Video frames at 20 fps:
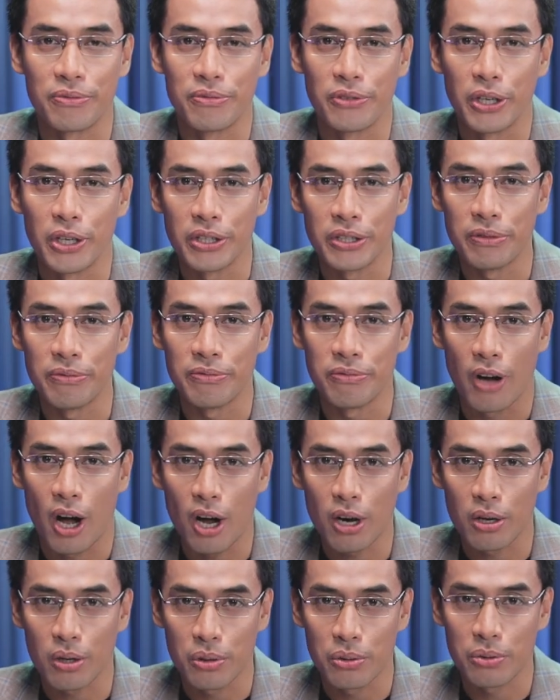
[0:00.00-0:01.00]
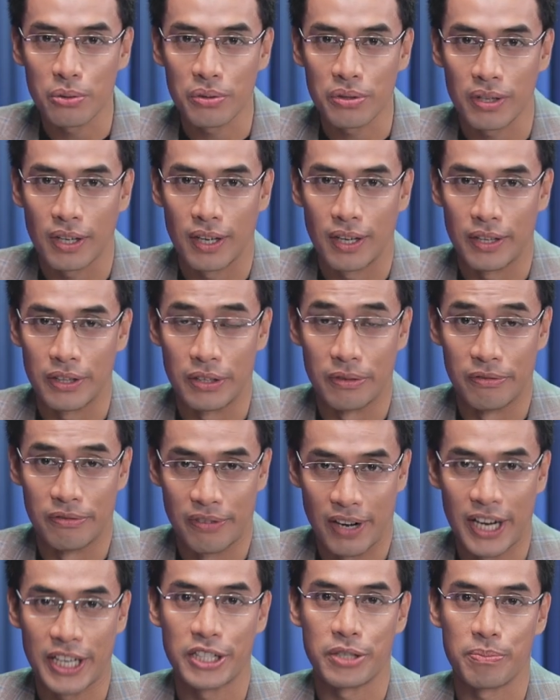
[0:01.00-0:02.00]
Werner Vogels, the
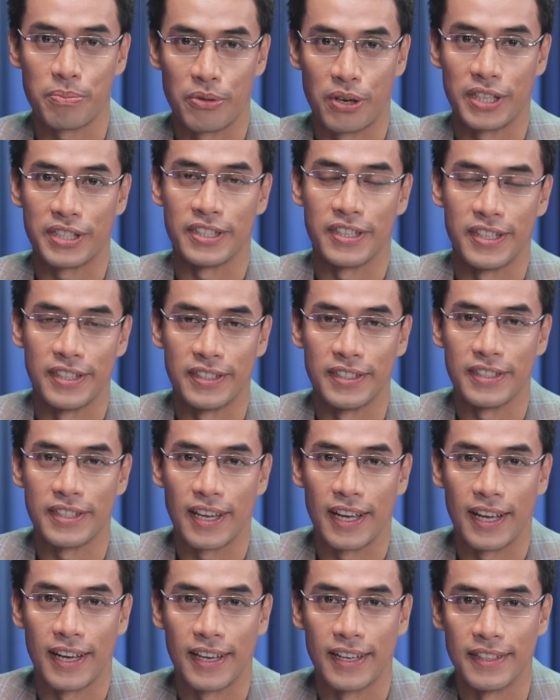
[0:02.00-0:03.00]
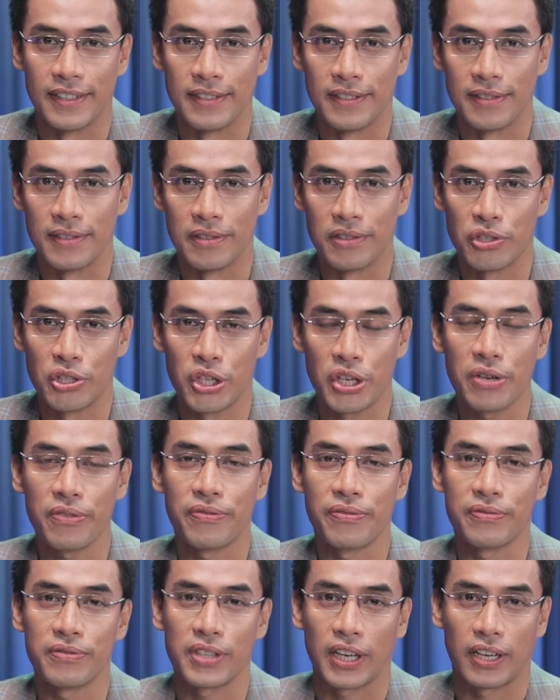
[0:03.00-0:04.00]
Vice President and
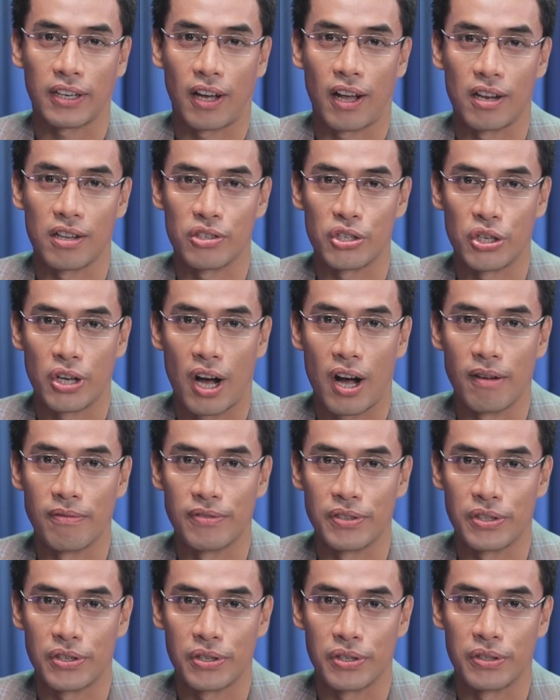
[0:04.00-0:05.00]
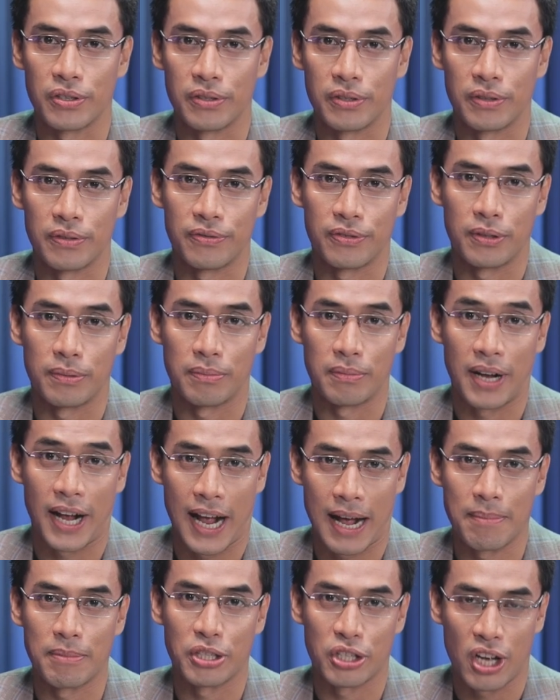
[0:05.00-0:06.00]
Chief Technology Officer from
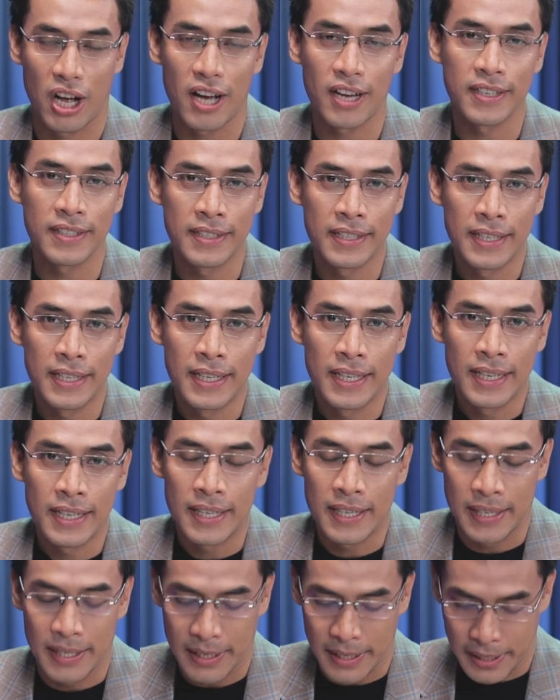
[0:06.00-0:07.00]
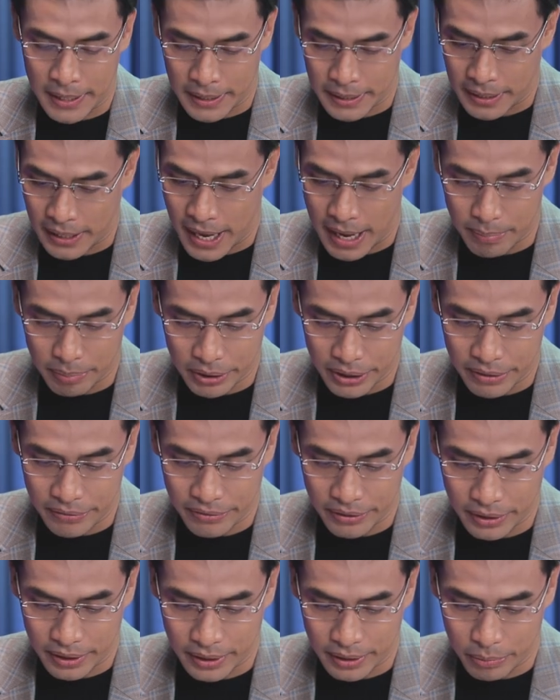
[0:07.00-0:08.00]
Amazon. I
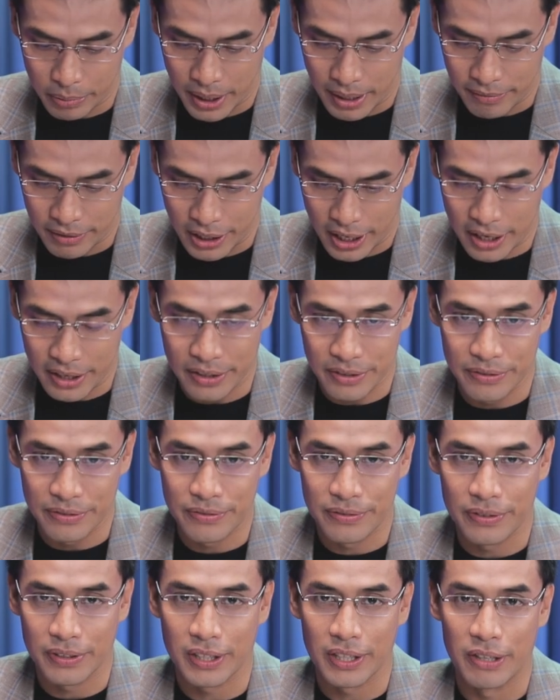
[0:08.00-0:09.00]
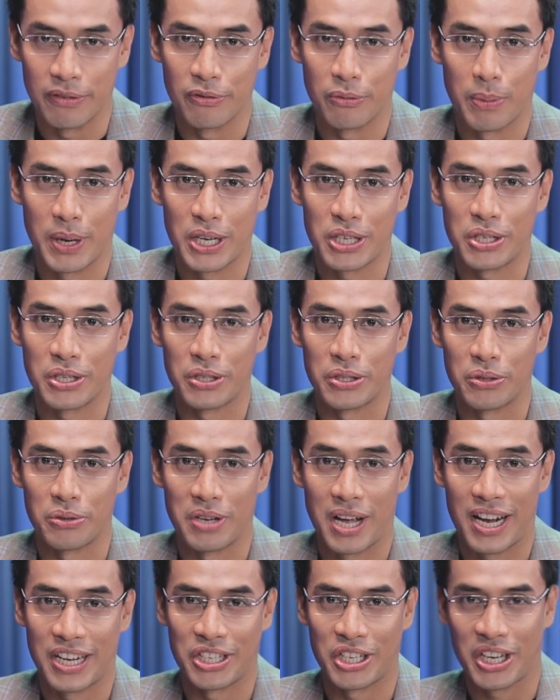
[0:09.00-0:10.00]
believe we have a lot of information to
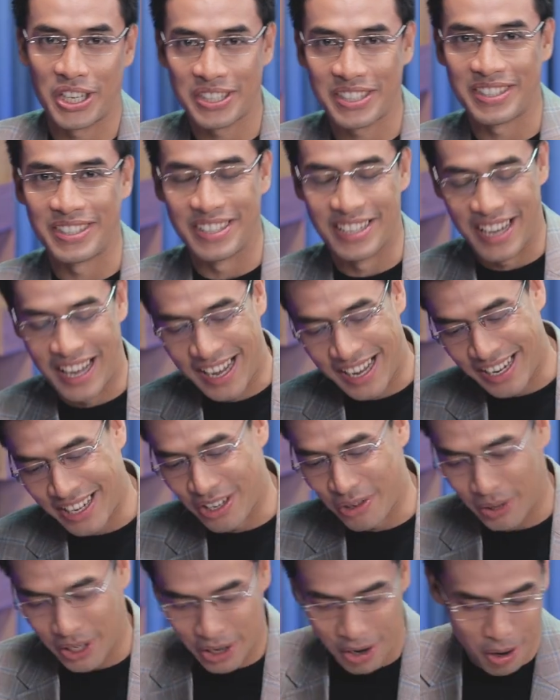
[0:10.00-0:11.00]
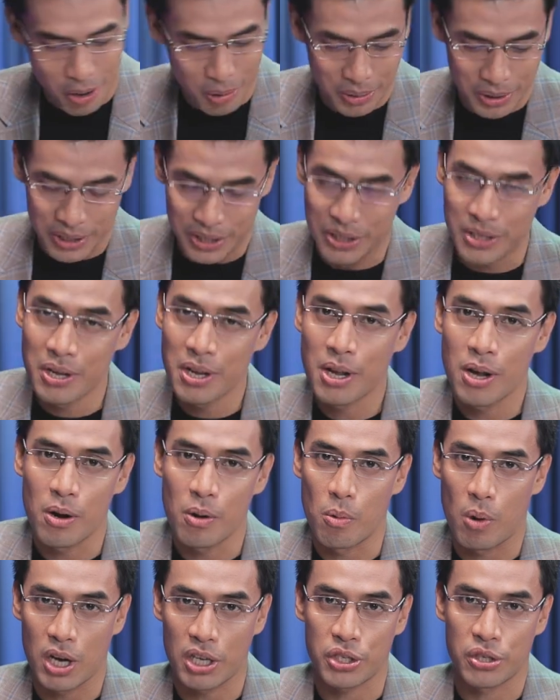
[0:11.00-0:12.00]
digest today. You can always
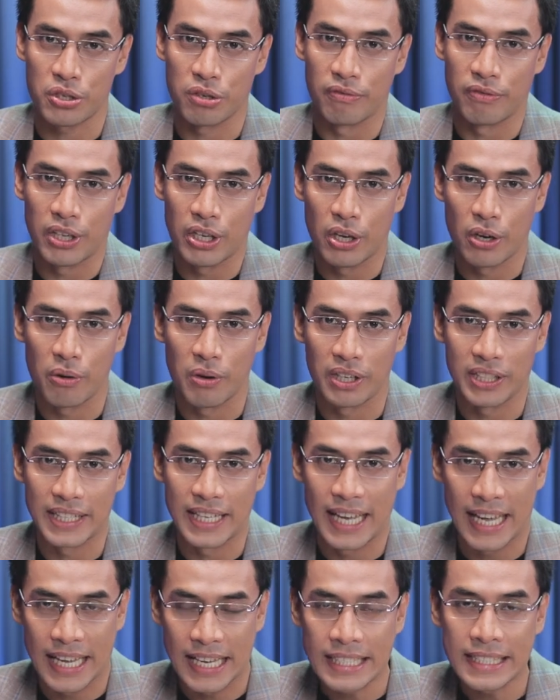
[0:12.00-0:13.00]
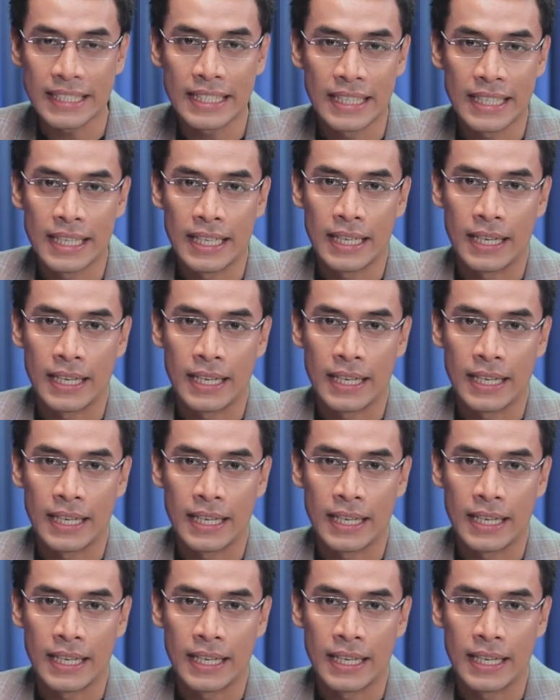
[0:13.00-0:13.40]
watch the video again.